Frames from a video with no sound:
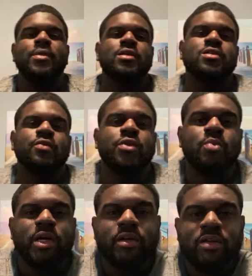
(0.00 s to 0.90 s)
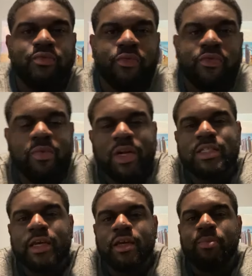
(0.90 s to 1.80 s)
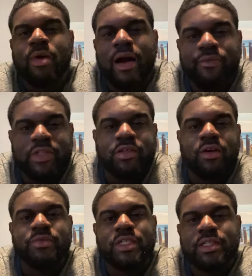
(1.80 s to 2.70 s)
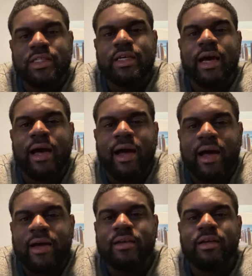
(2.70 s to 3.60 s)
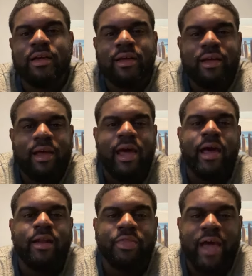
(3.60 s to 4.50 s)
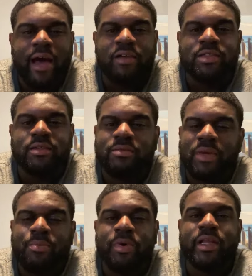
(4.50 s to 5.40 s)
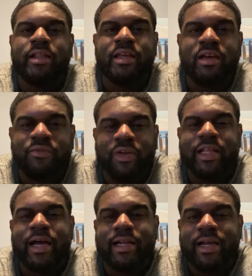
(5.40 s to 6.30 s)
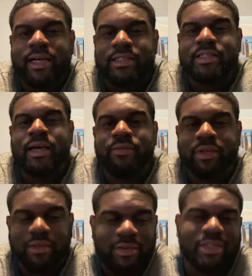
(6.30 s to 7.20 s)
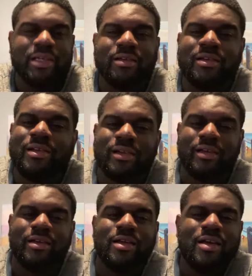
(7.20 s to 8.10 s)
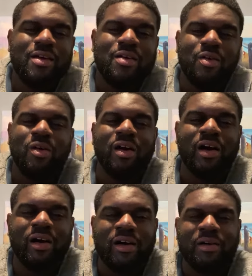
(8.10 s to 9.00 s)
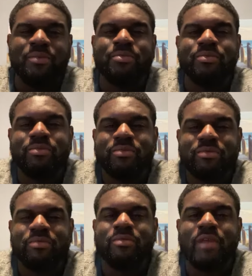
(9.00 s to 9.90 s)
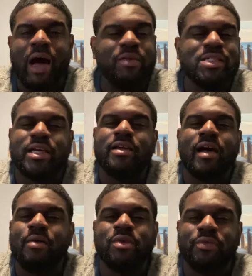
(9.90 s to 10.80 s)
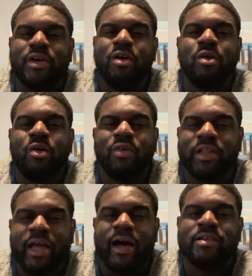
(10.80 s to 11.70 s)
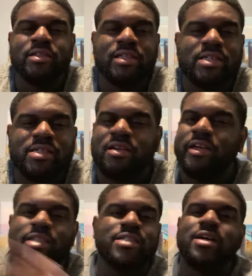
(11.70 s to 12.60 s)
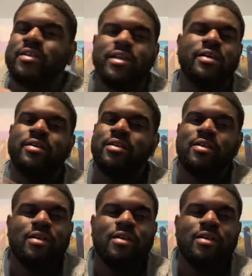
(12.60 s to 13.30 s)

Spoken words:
So if you want to take your profits off GTII at 1,000 and put that thing in for 997, or I would say I wouldn't even go over 1,000 because it's gonna get stuck there.